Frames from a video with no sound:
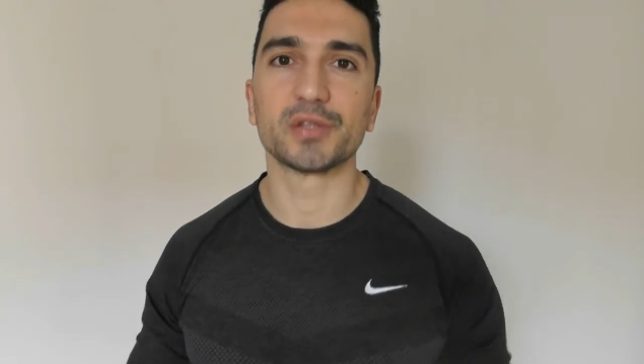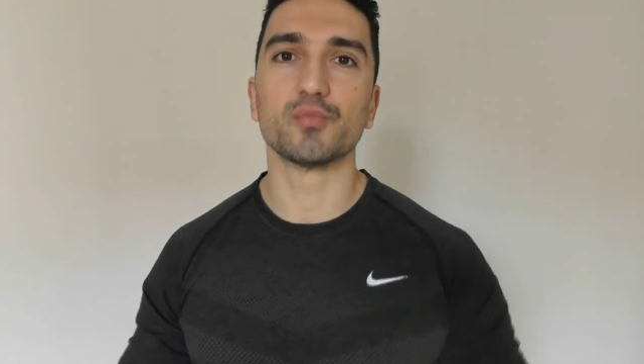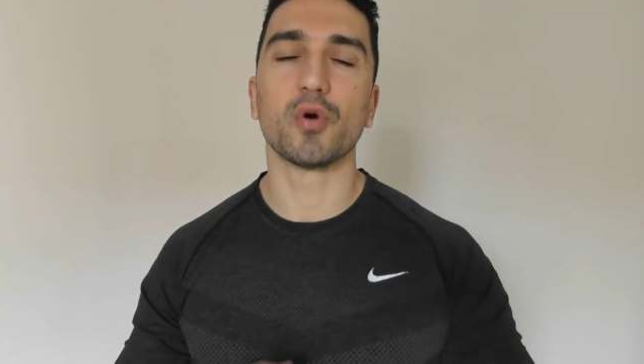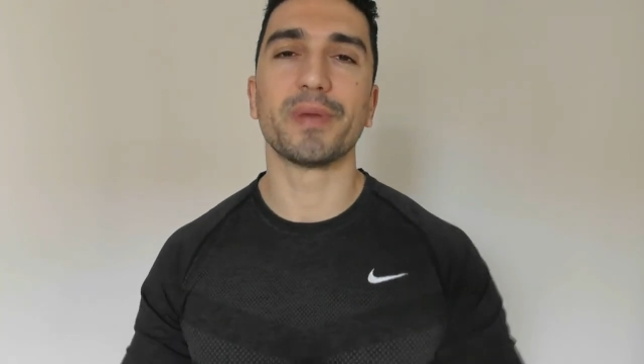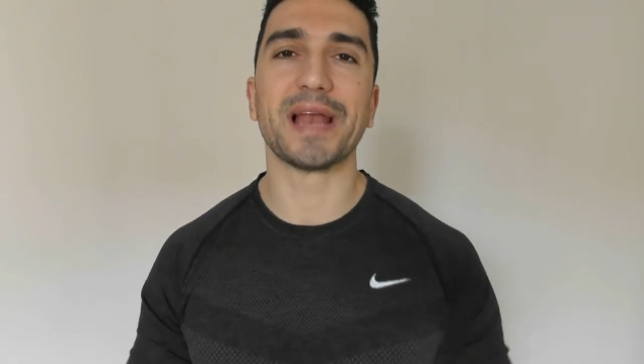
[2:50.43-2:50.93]
to
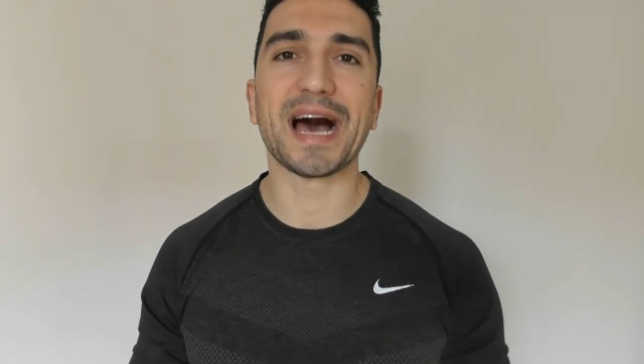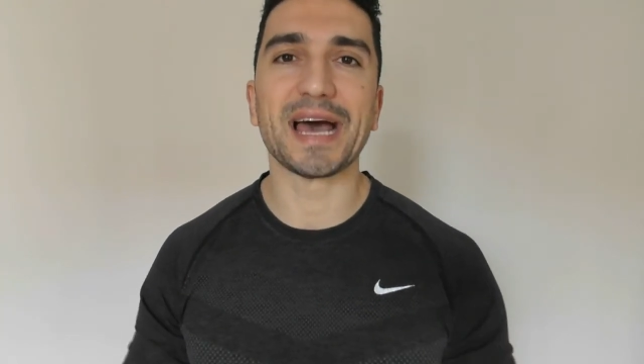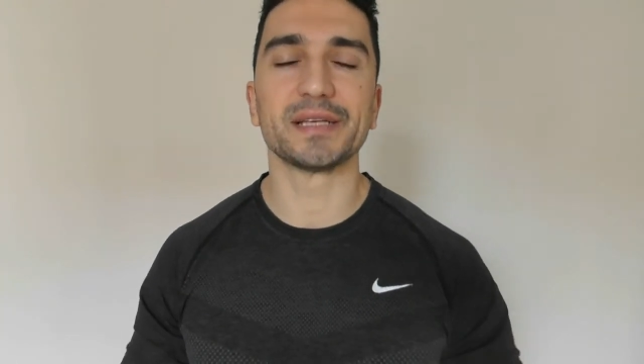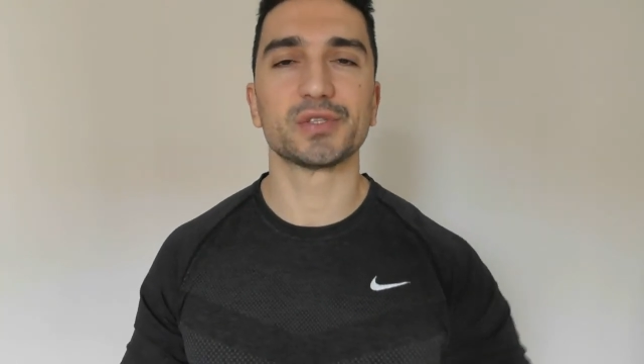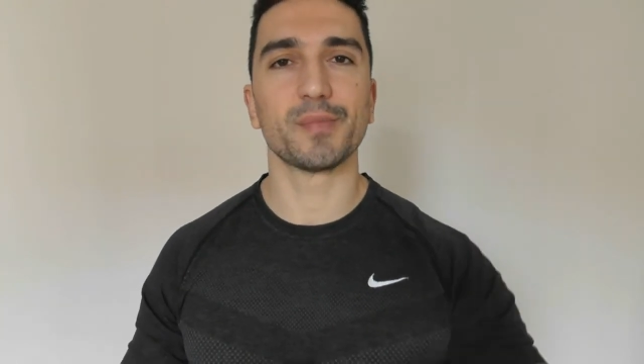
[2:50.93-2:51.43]

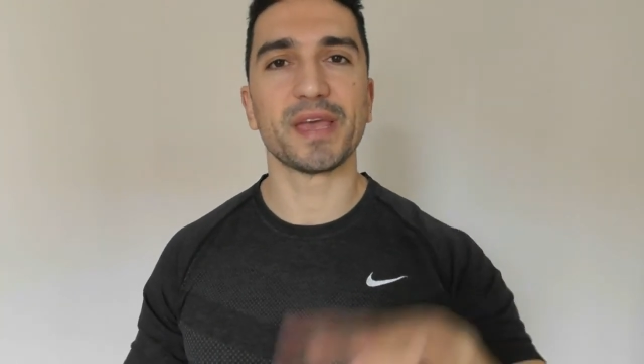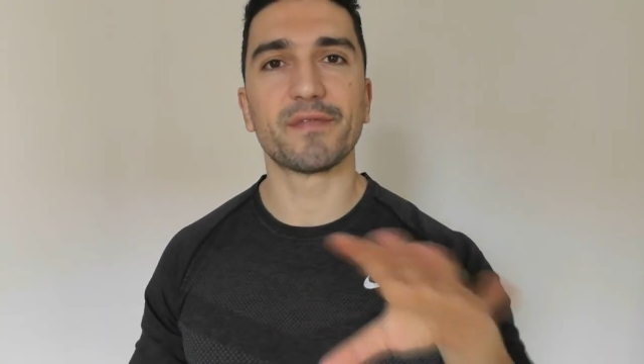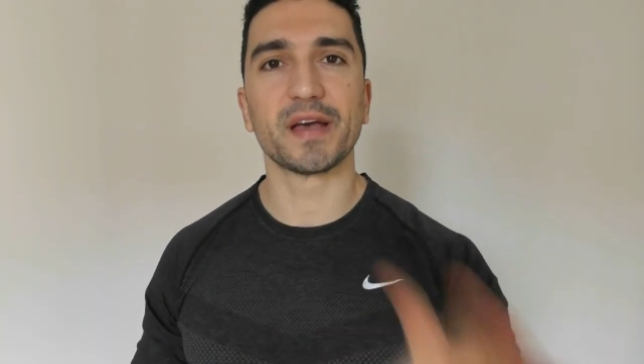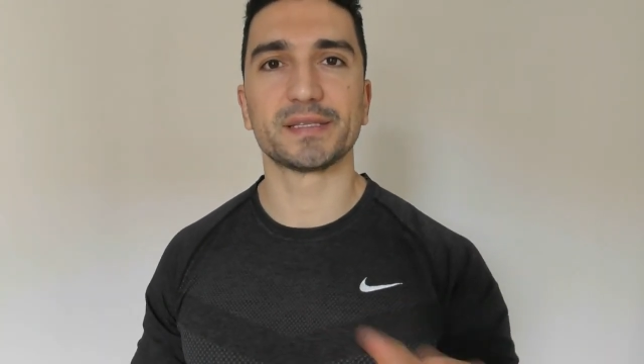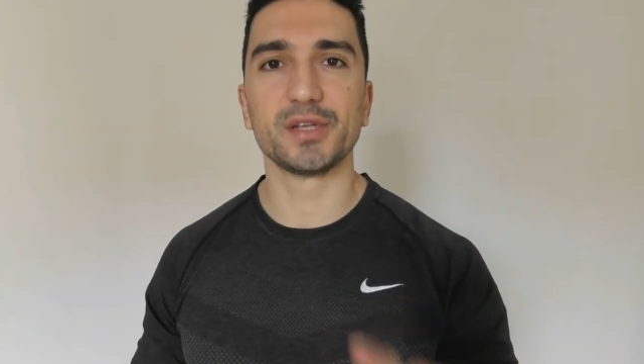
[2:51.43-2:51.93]
mobilize, to make
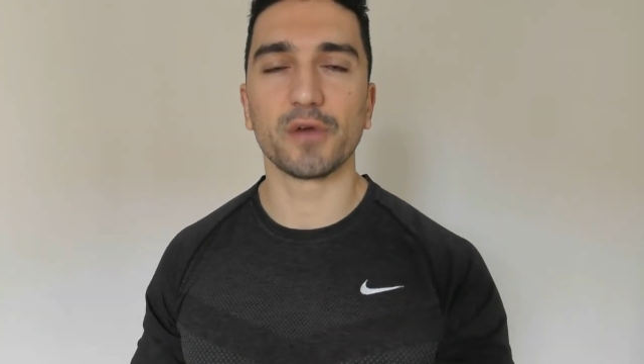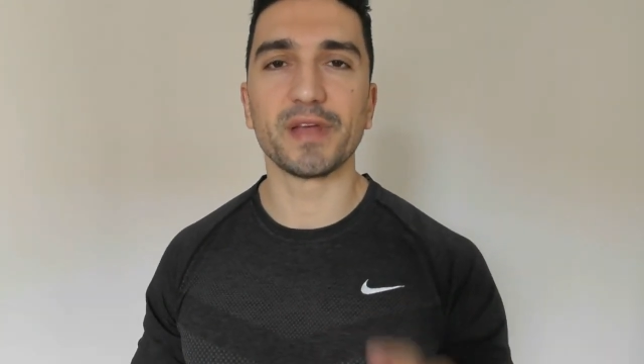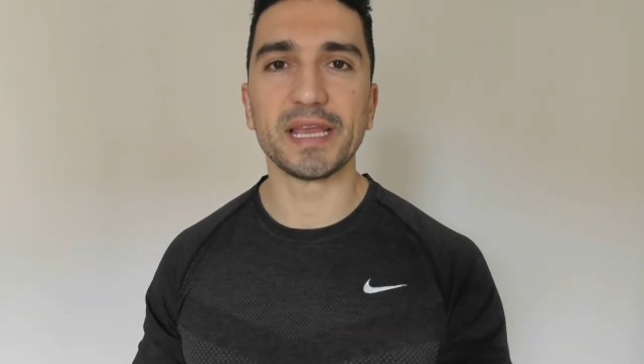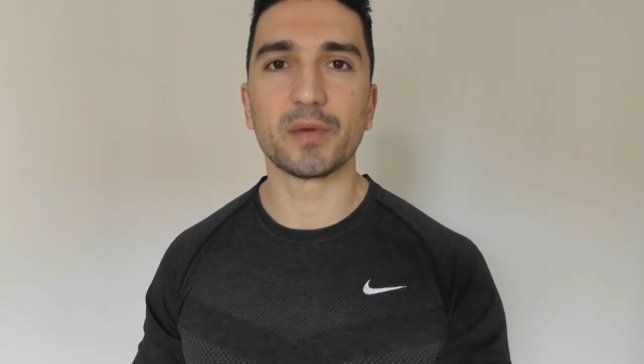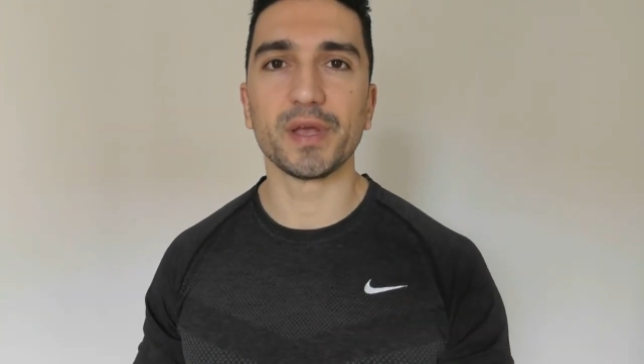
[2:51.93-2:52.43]
that
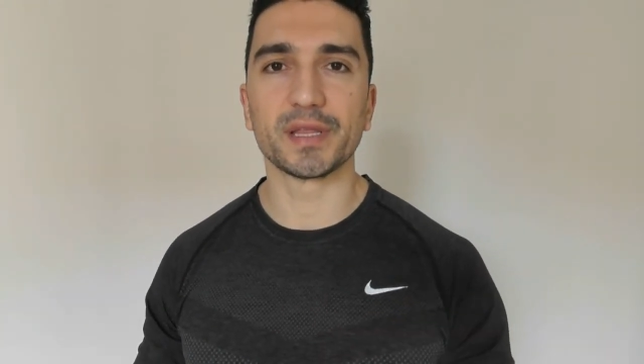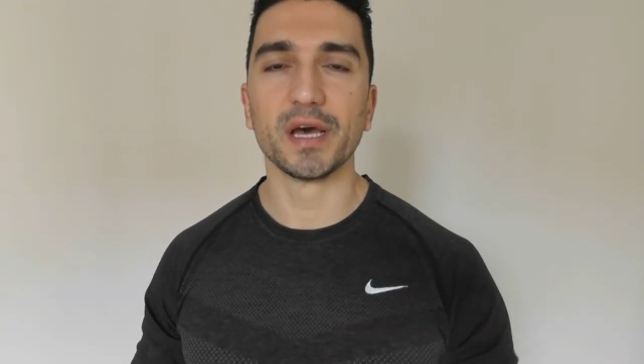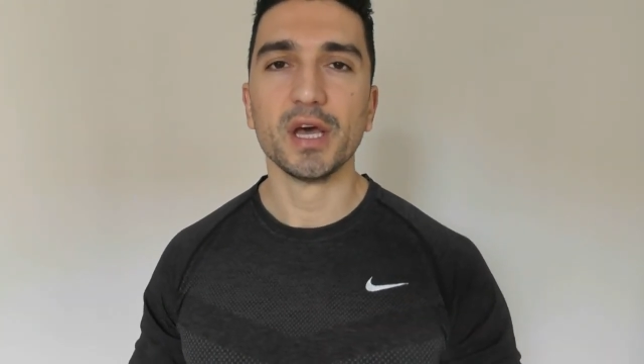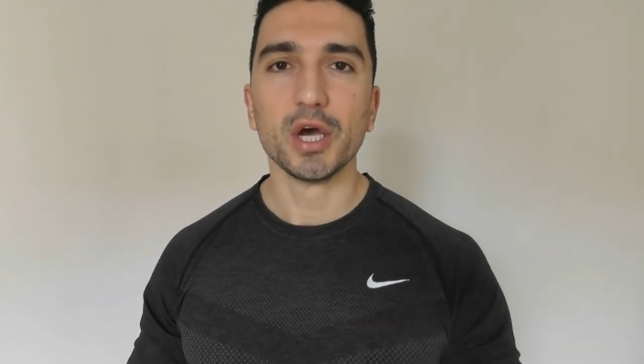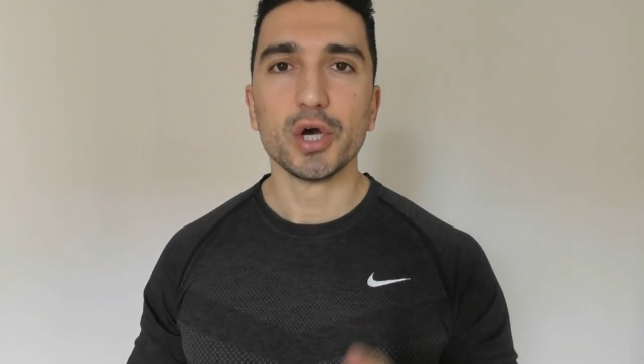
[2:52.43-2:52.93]
synovial
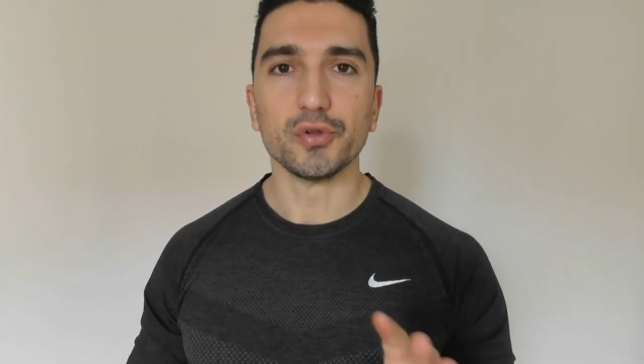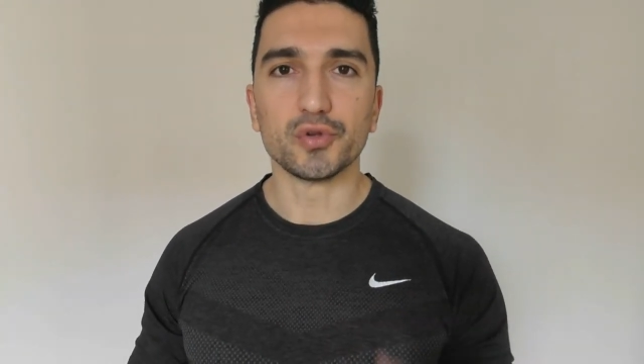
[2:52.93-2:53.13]
liquid